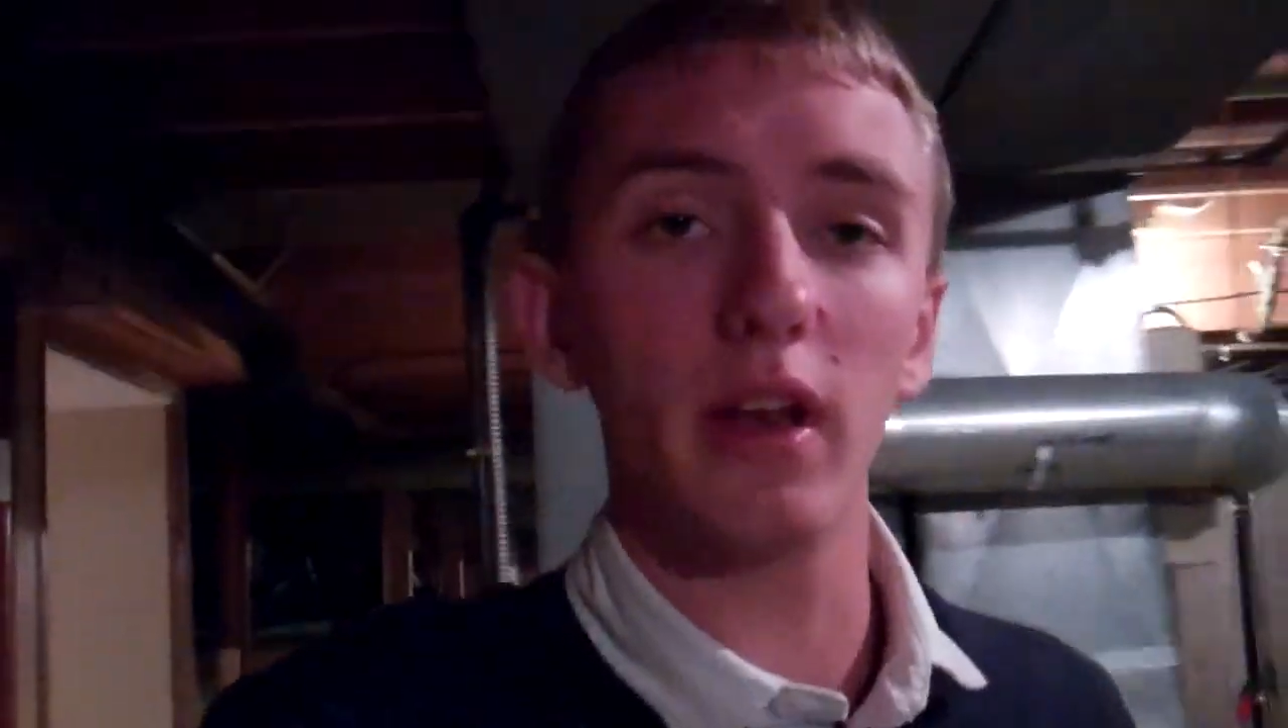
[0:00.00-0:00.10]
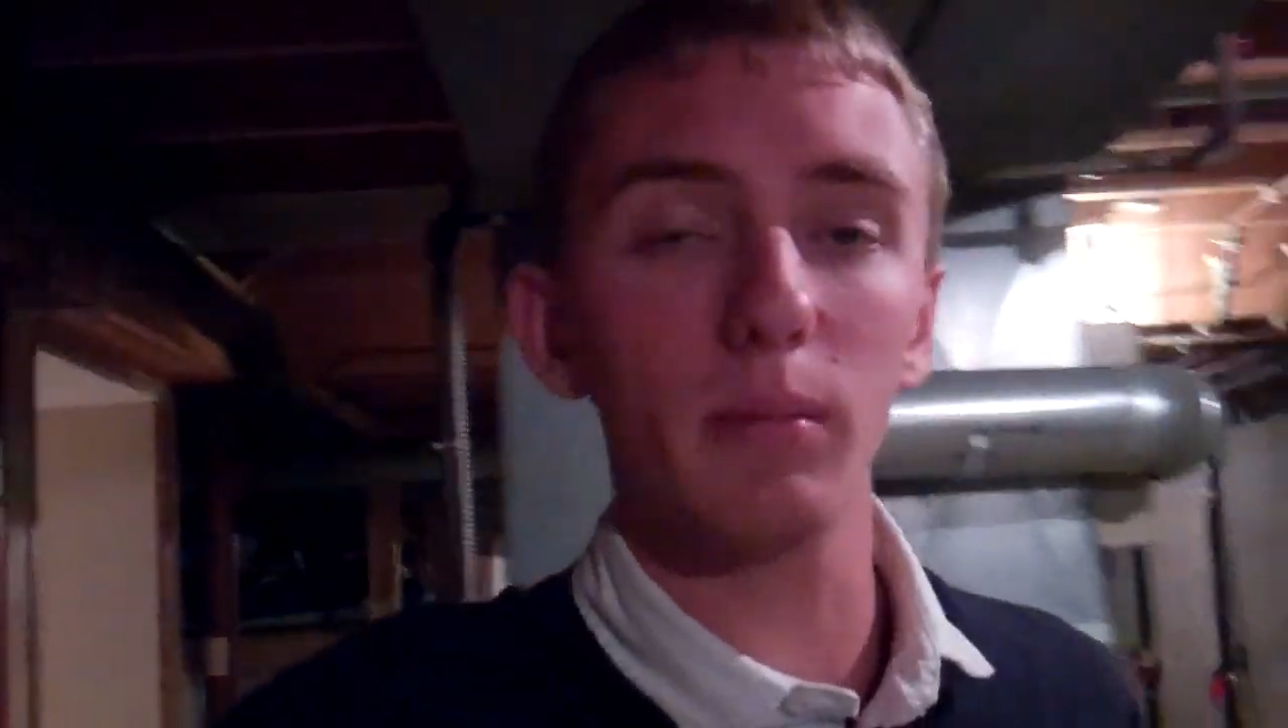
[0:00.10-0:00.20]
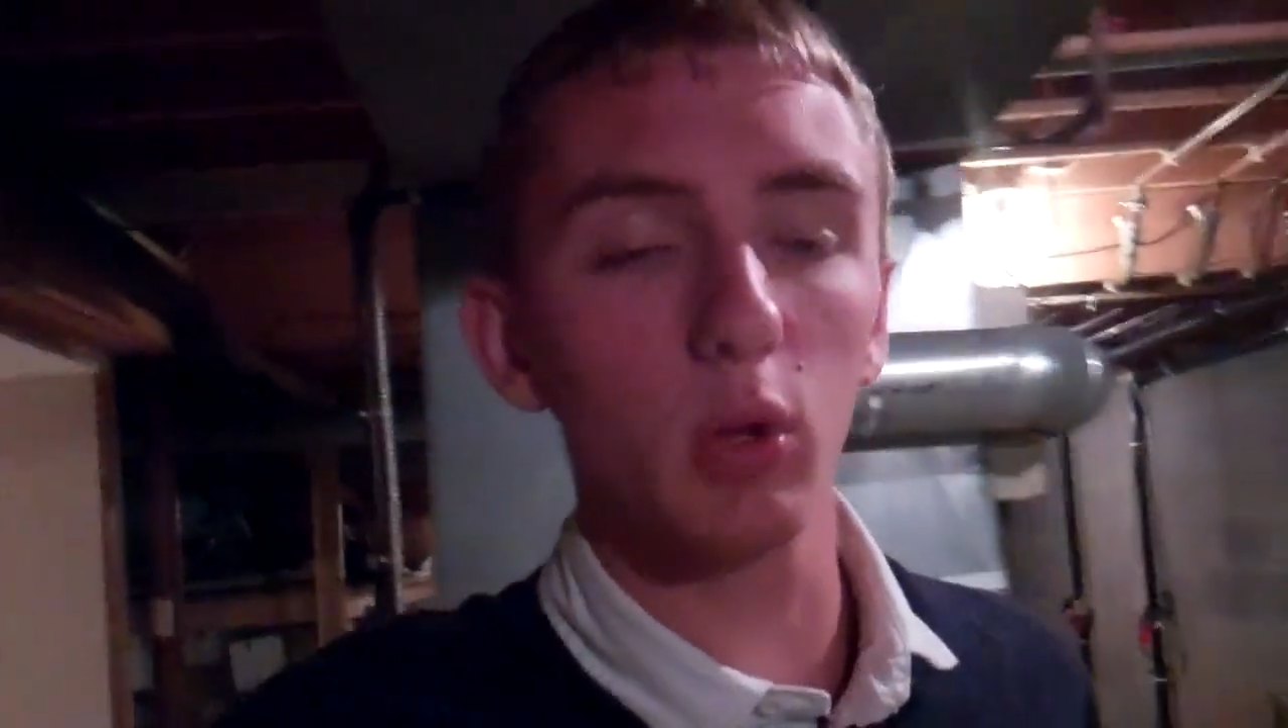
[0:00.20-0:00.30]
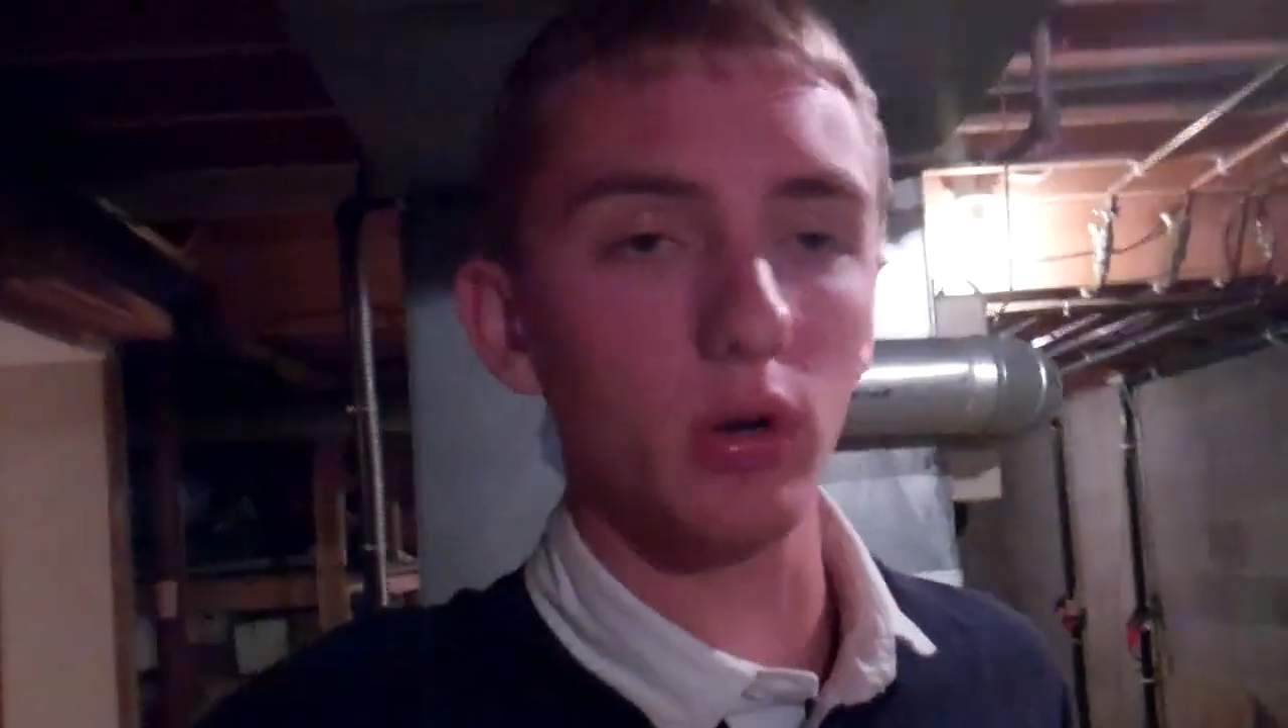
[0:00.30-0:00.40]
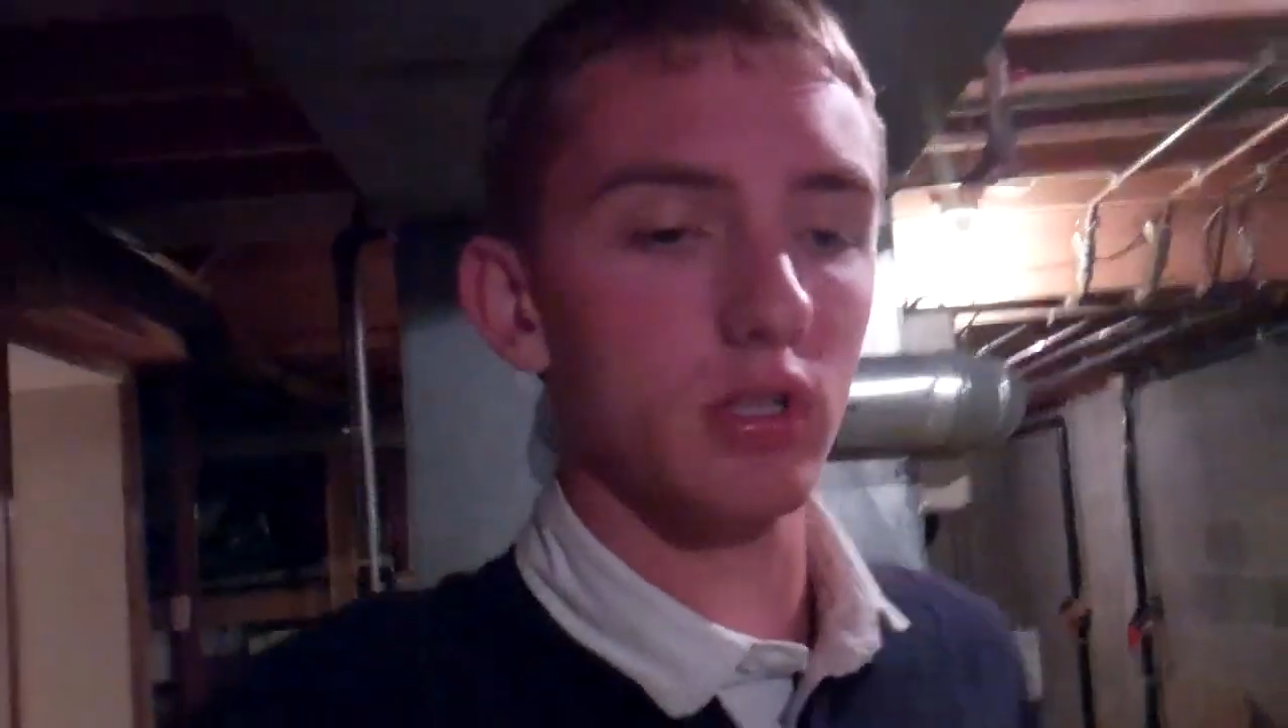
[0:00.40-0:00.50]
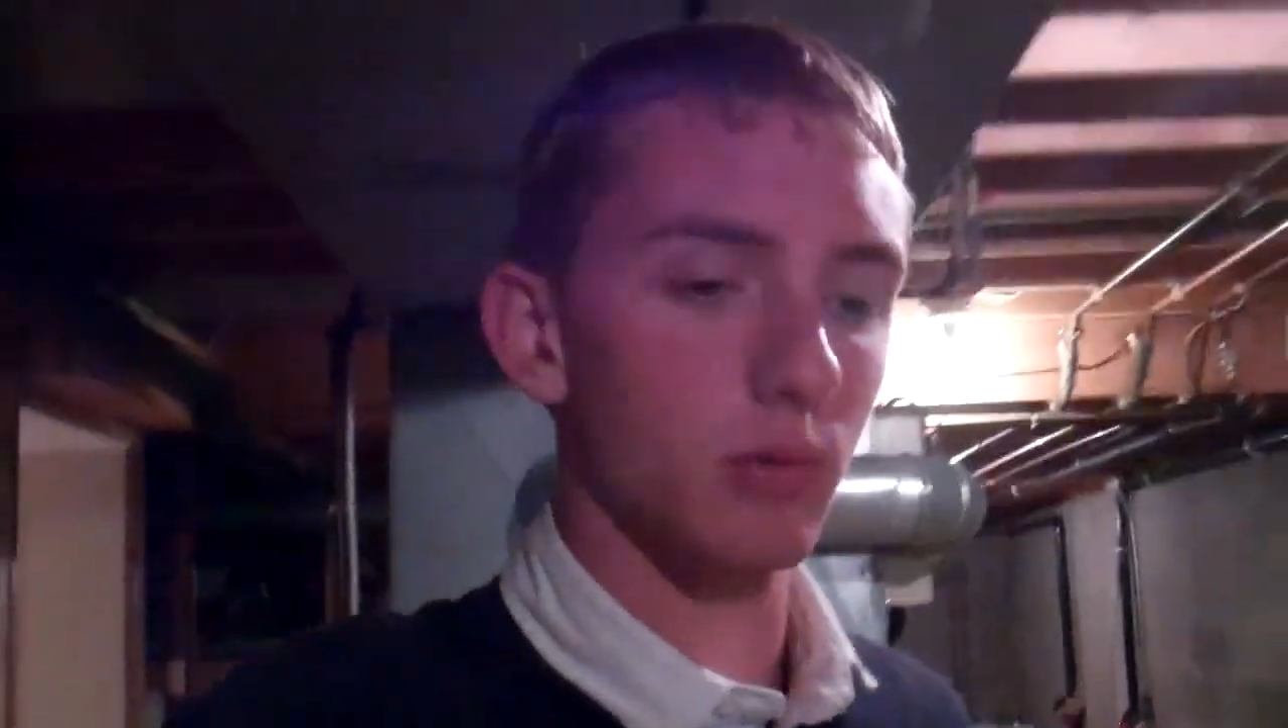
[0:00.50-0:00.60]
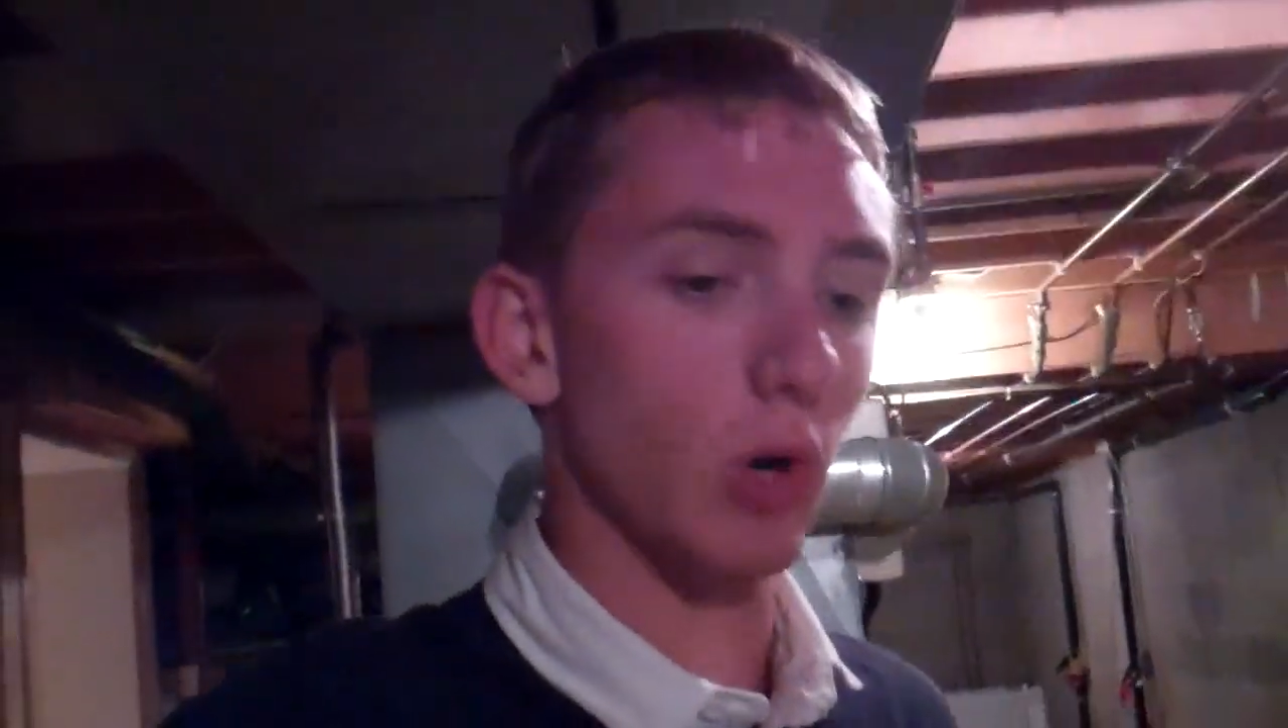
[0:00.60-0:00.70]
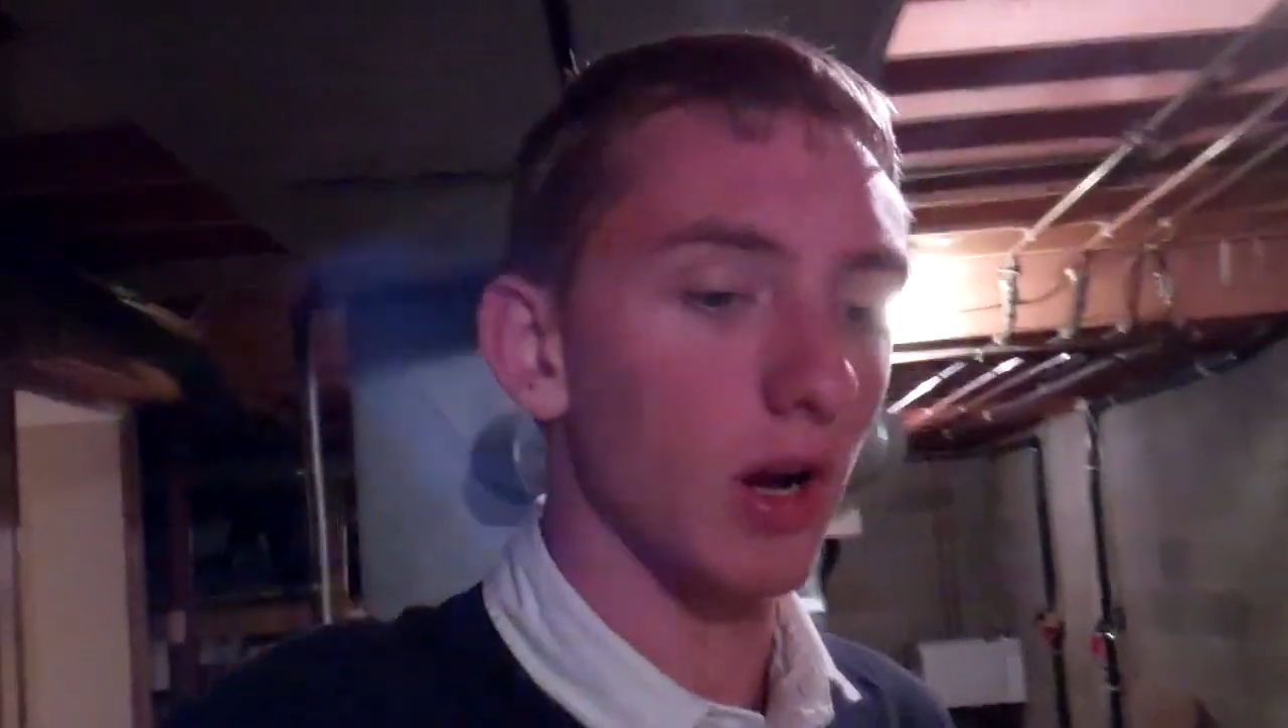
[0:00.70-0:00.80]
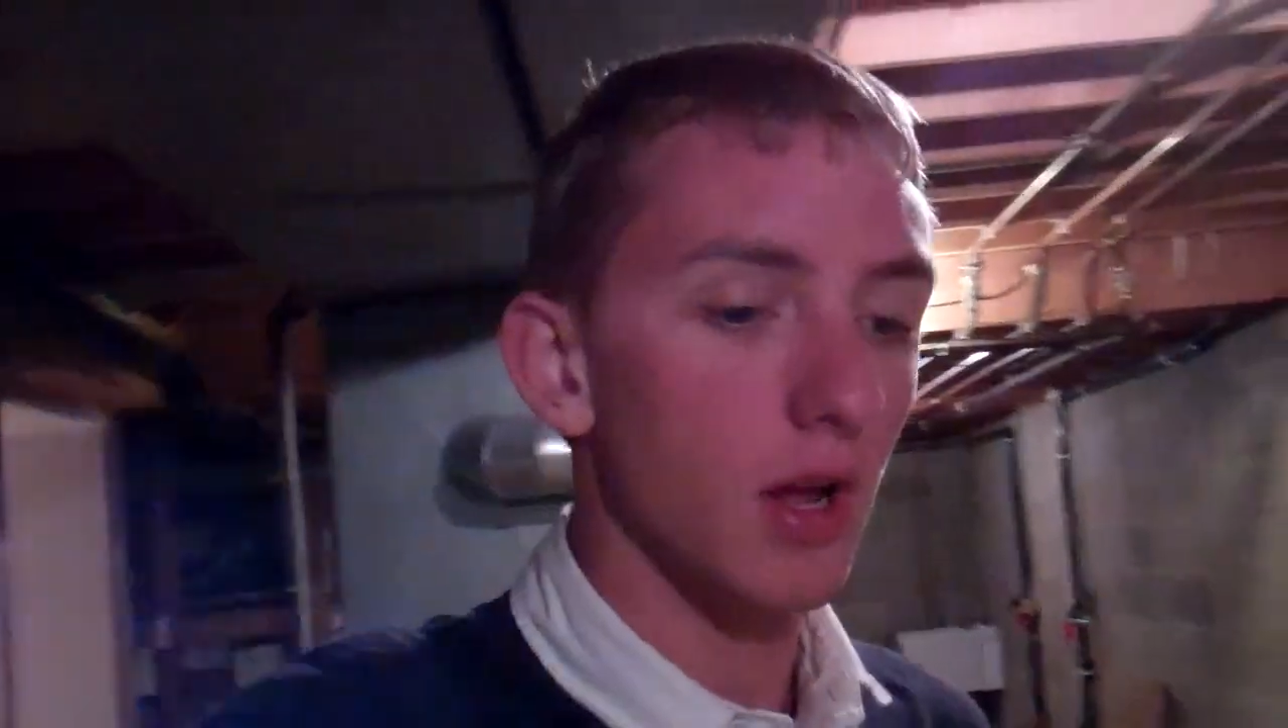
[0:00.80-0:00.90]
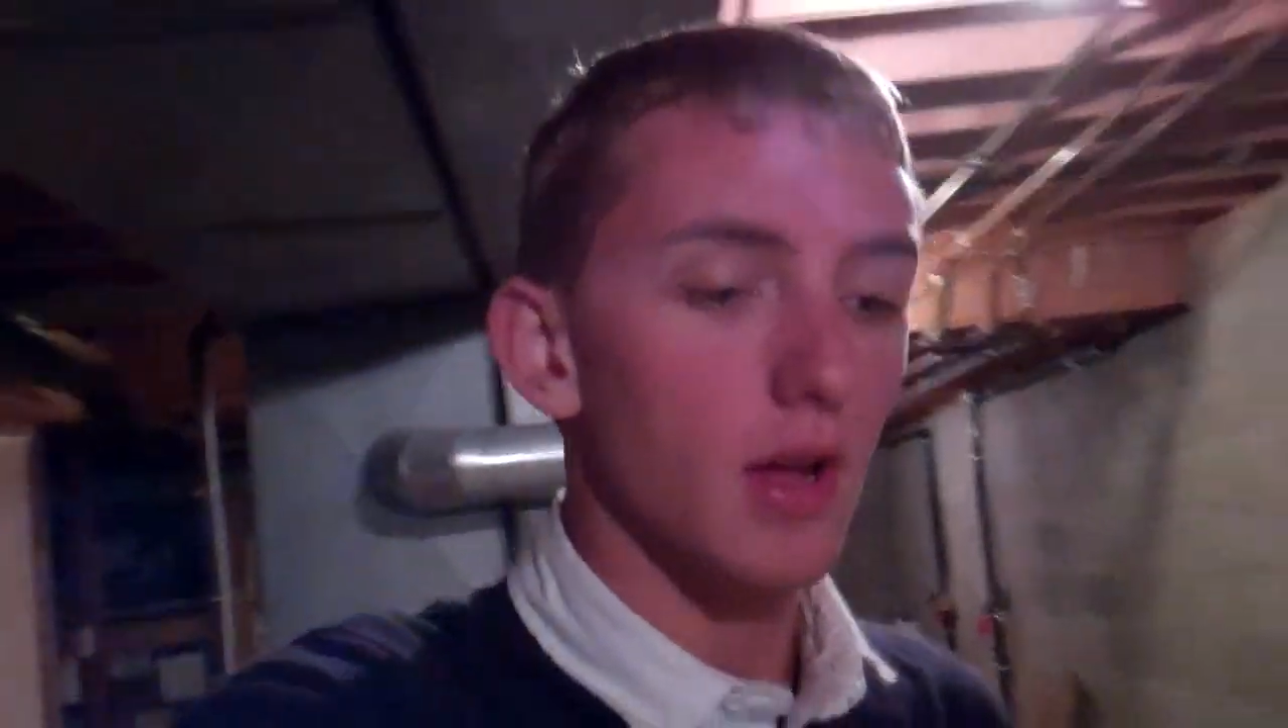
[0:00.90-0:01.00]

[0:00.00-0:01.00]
then upload it somewhere.